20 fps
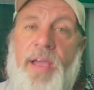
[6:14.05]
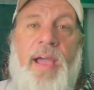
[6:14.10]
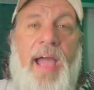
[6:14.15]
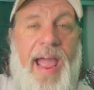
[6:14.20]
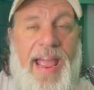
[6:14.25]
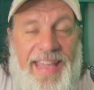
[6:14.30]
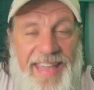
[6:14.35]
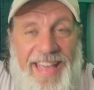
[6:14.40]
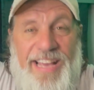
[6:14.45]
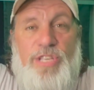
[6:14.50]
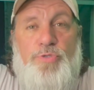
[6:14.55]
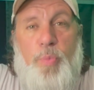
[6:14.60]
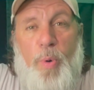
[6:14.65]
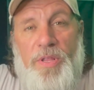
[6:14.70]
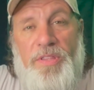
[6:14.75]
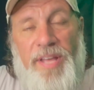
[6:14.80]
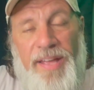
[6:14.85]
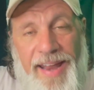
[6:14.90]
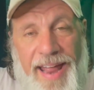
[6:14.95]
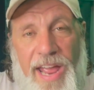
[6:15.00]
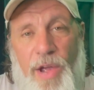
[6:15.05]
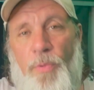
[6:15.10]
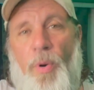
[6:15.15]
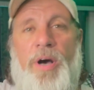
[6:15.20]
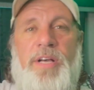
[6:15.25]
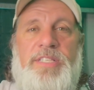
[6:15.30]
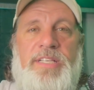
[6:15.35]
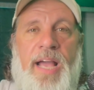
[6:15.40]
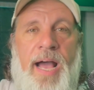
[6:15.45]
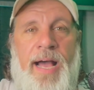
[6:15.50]
And guess what today
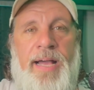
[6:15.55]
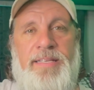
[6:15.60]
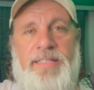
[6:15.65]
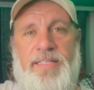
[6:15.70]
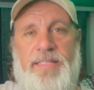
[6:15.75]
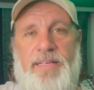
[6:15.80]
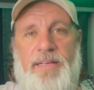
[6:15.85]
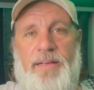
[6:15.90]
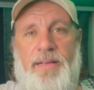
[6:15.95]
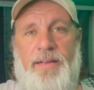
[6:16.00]
was, guys?